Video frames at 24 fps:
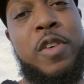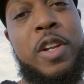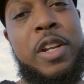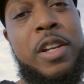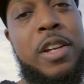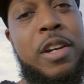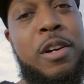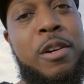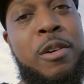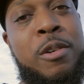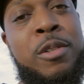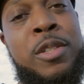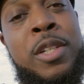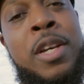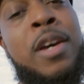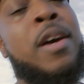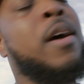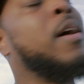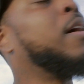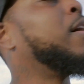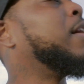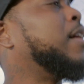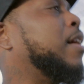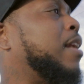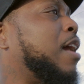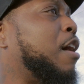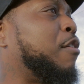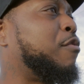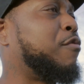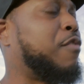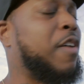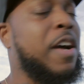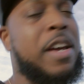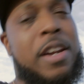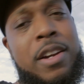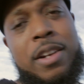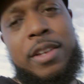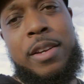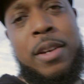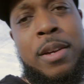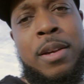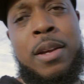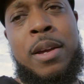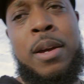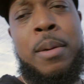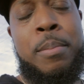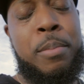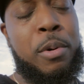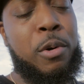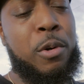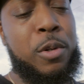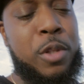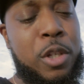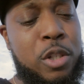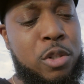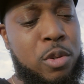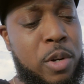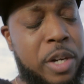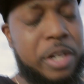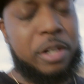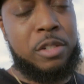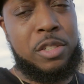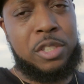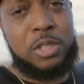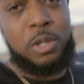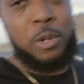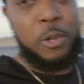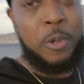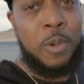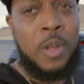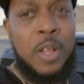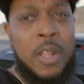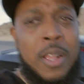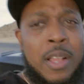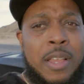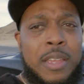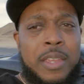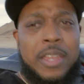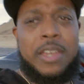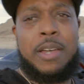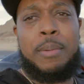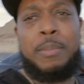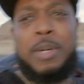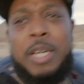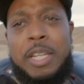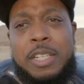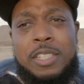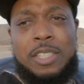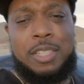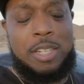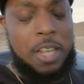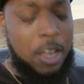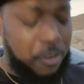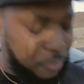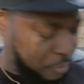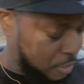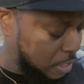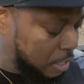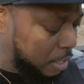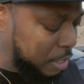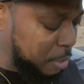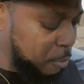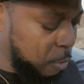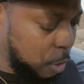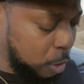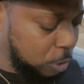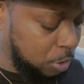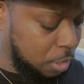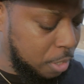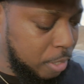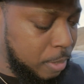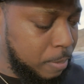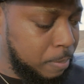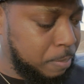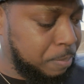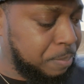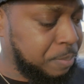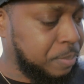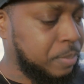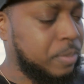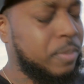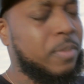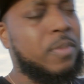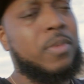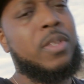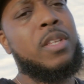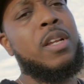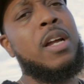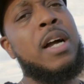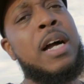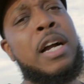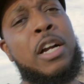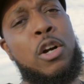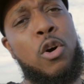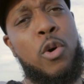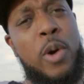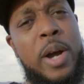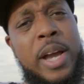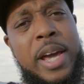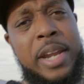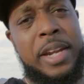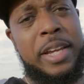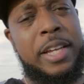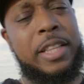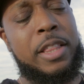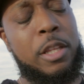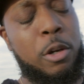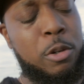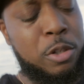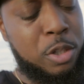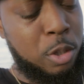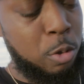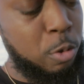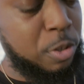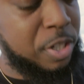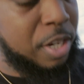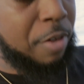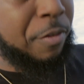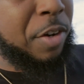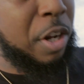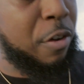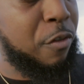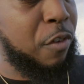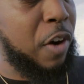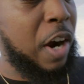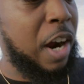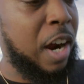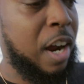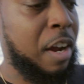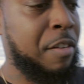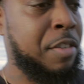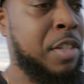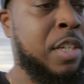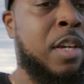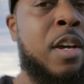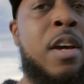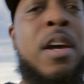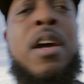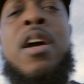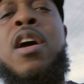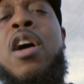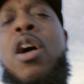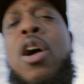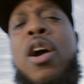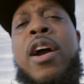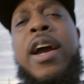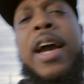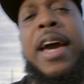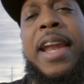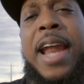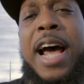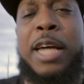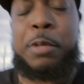videos, and I finally pulled the trigger. So yeah, man, it's definitely worth it. Go ahead and get those 275s, and